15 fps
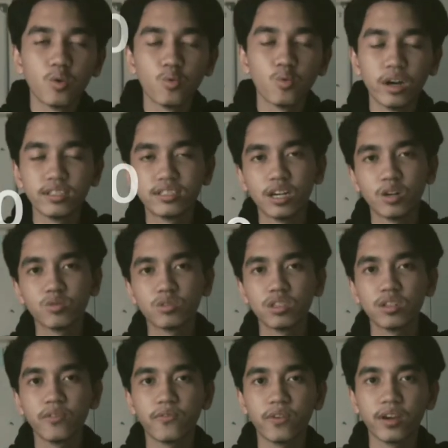
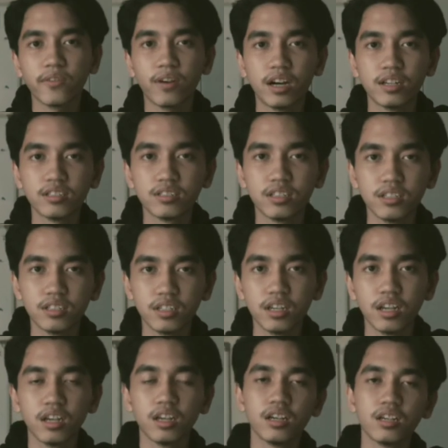
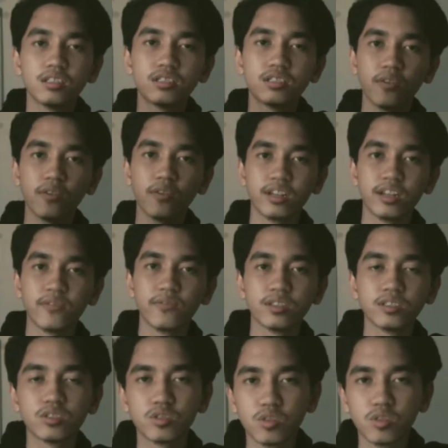7-Eleven store
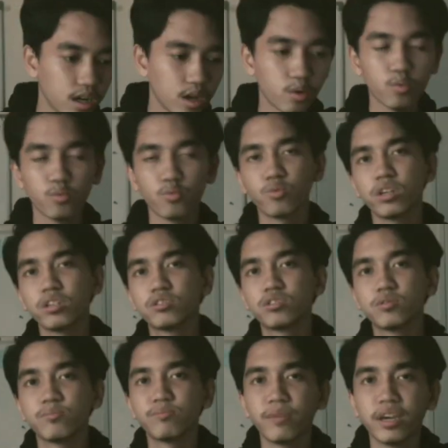make it
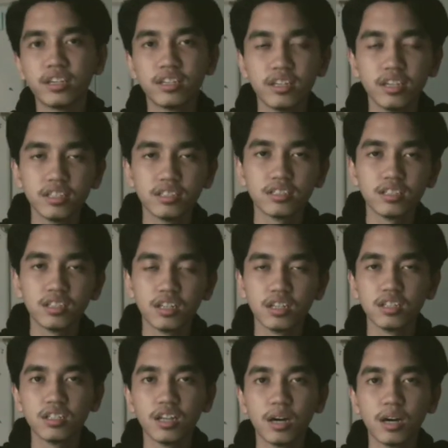number one
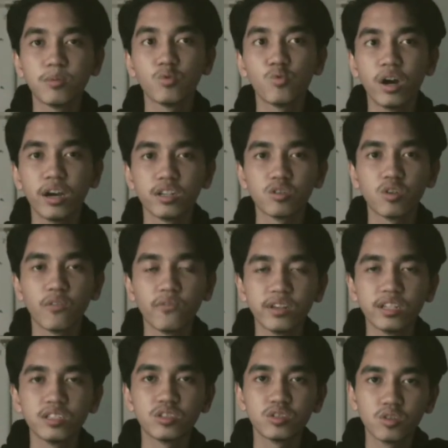convenience store in
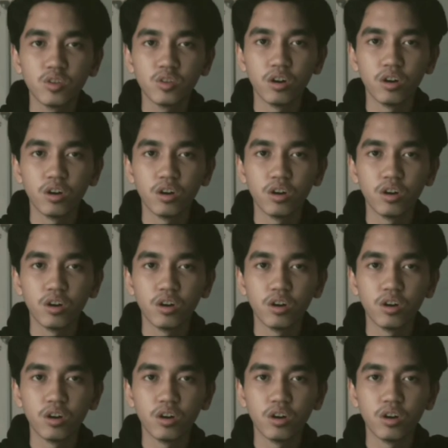Malaysia.